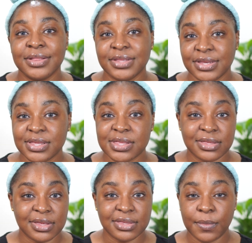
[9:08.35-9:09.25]
This
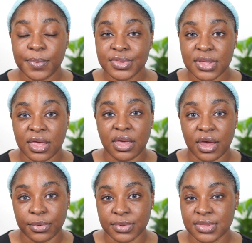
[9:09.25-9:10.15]
is a simple
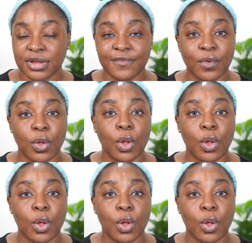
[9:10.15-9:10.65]
skincare routine for